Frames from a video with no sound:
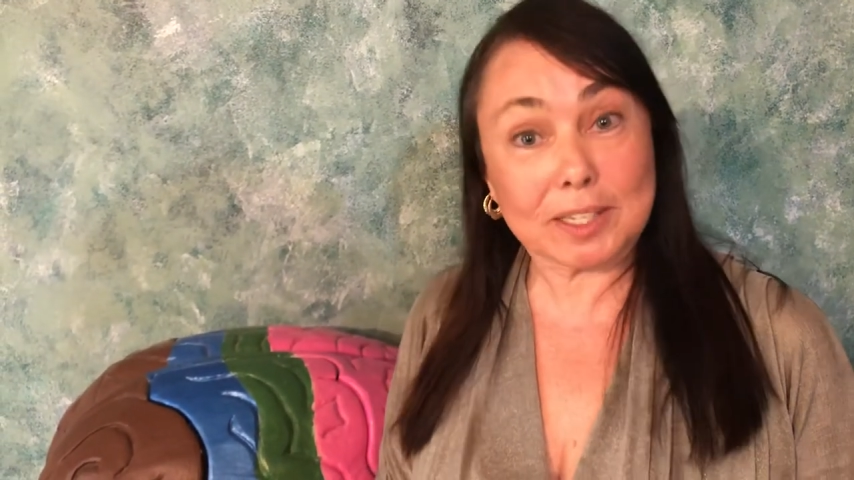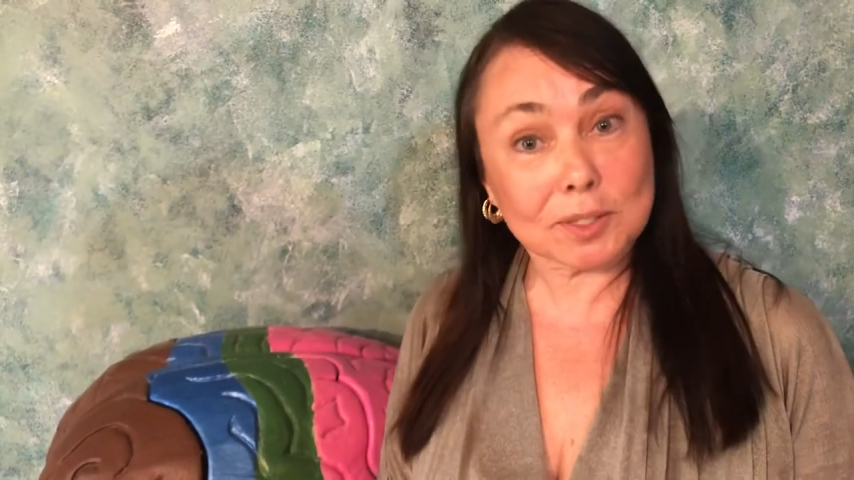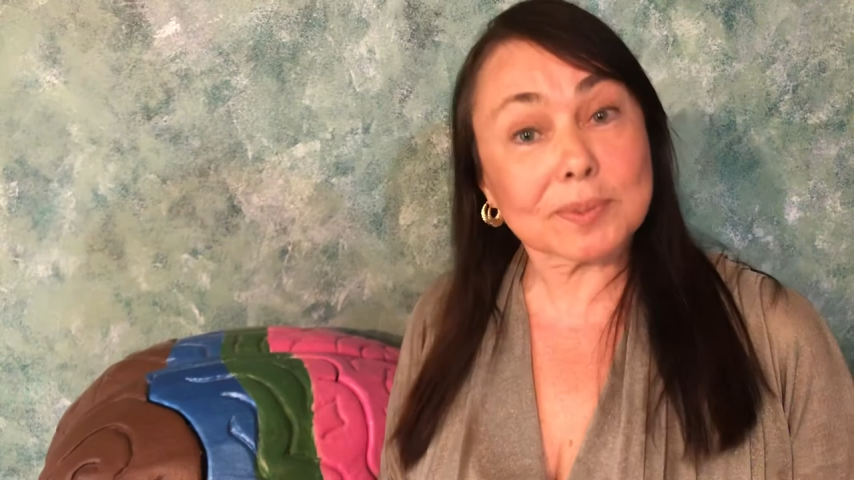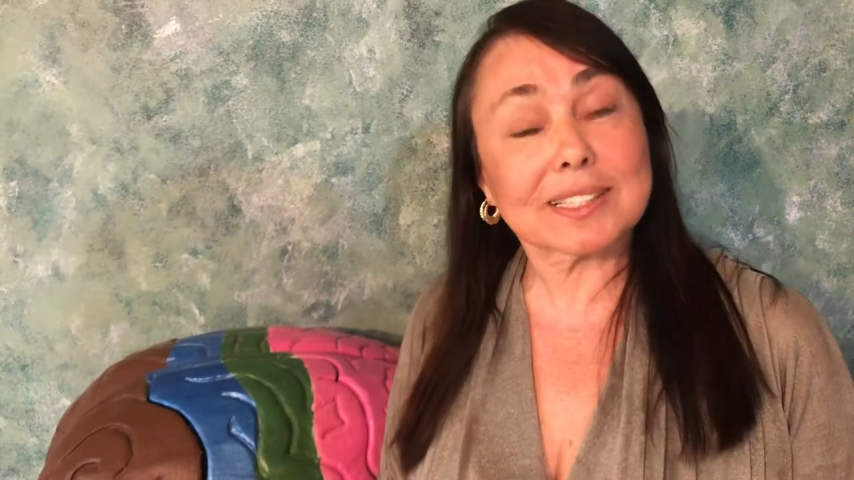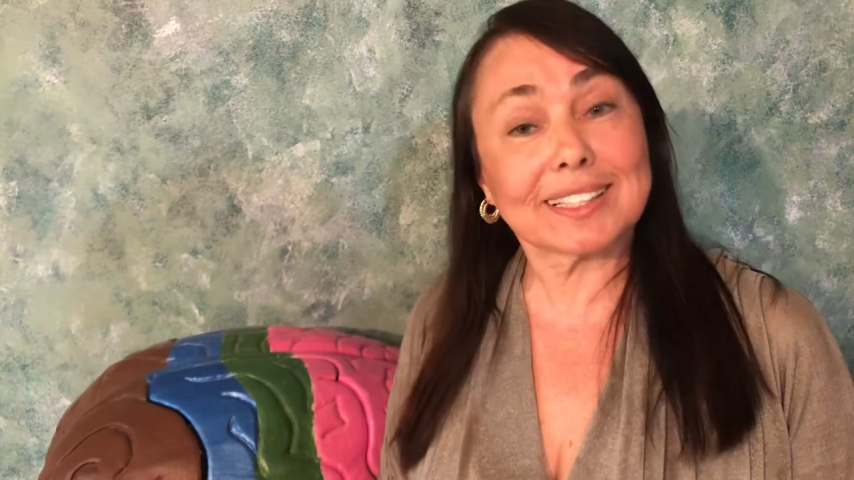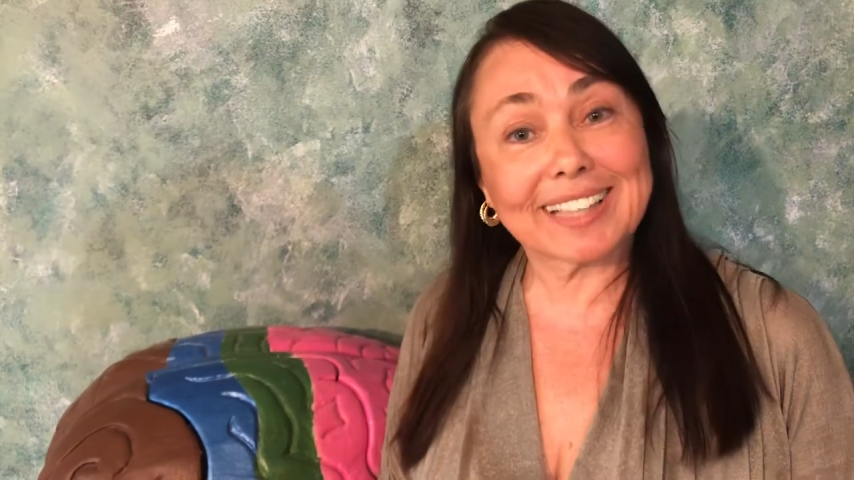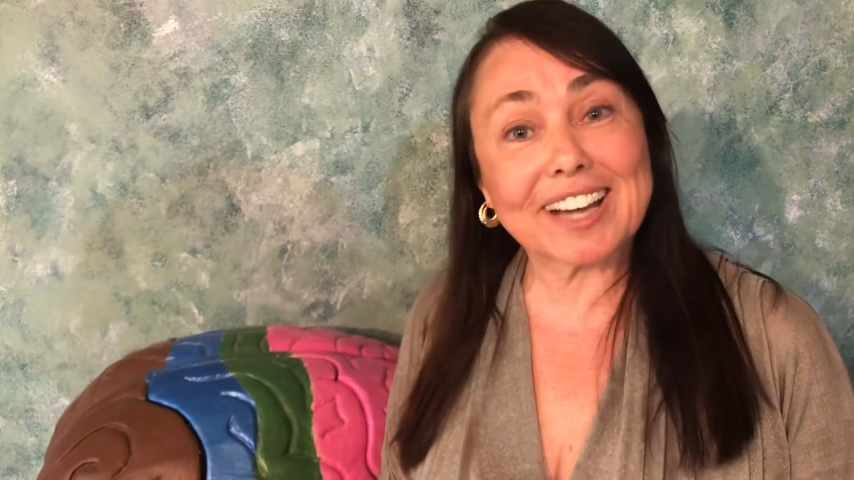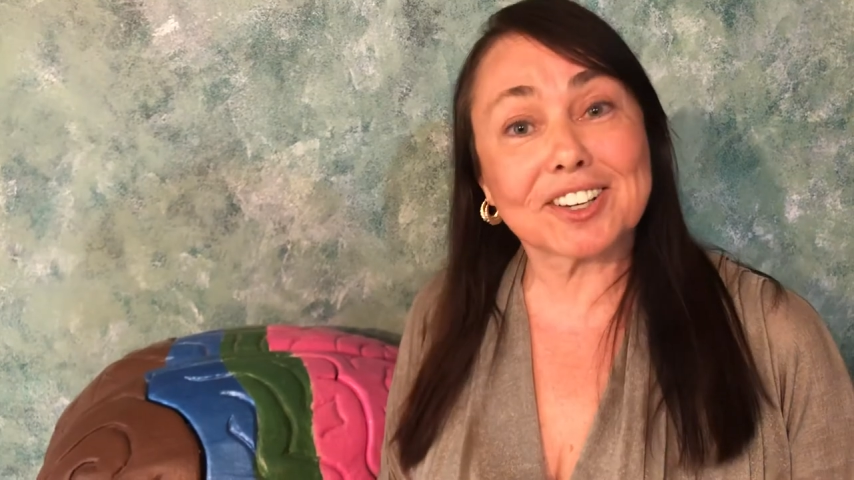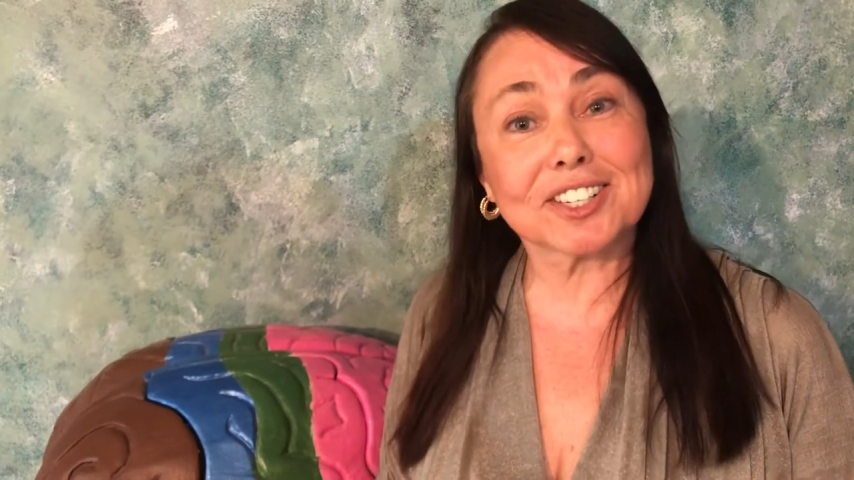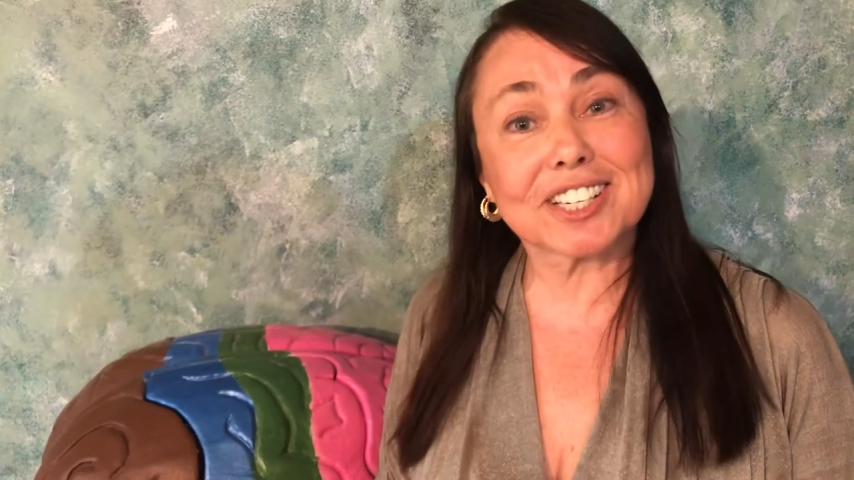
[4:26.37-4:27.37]
This was the
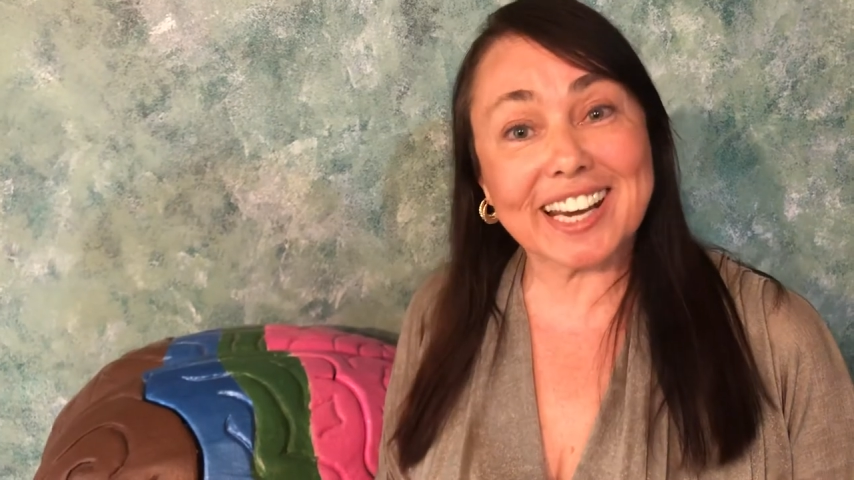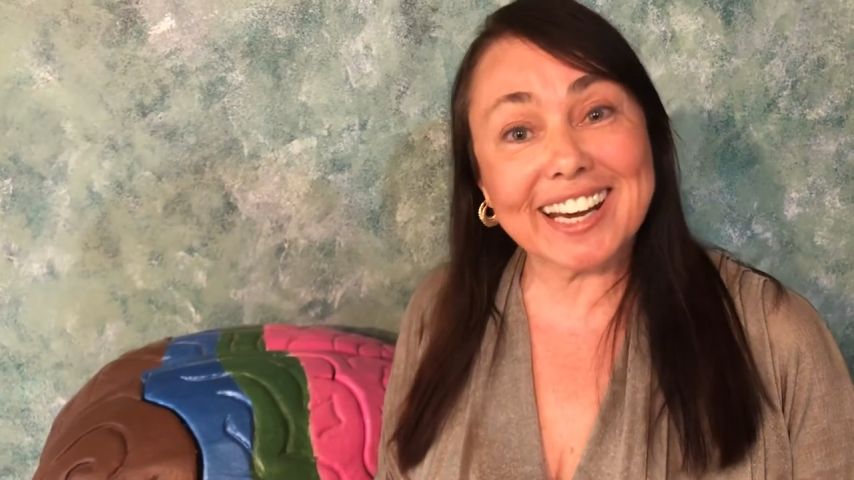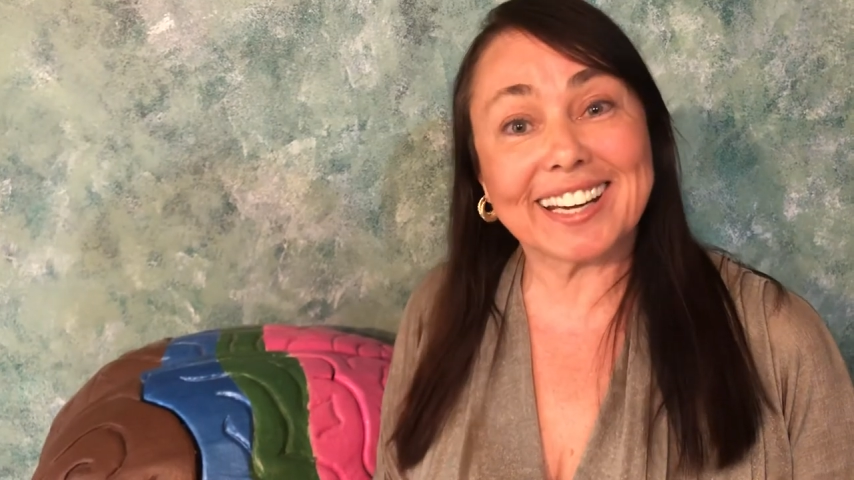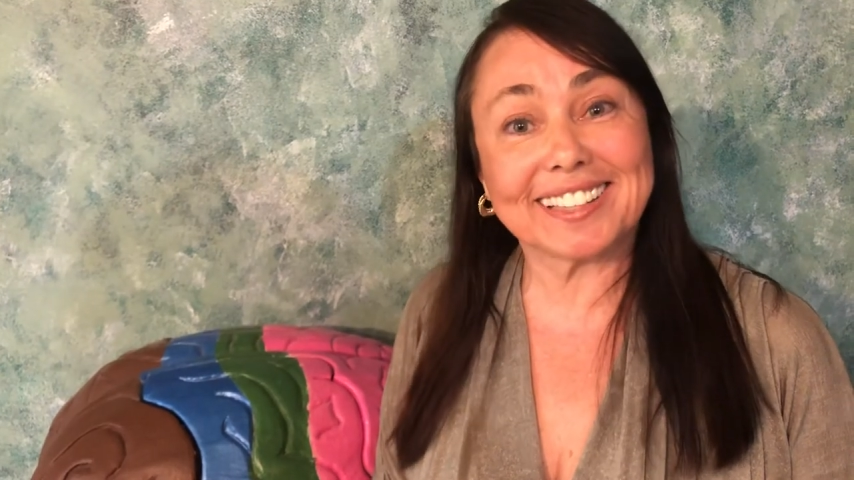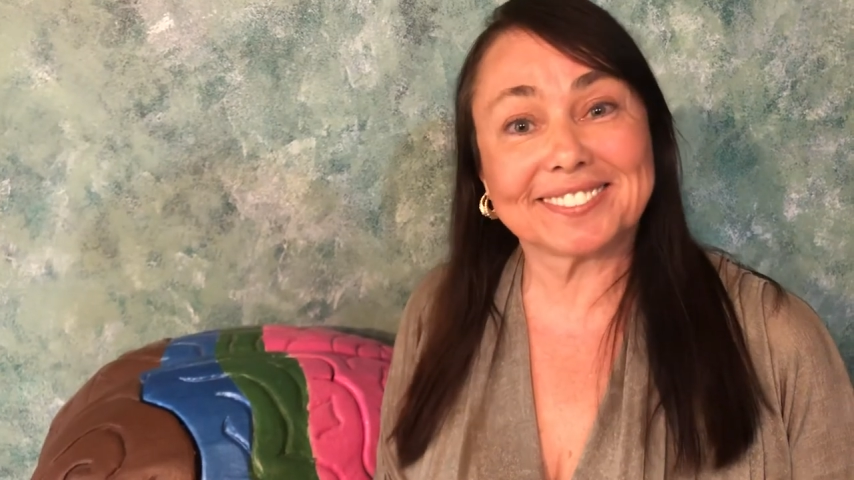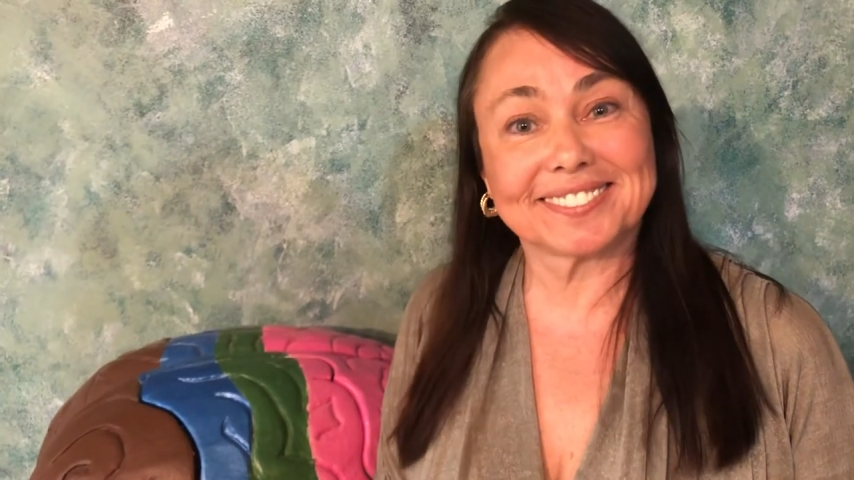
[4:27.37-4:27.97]
letter G.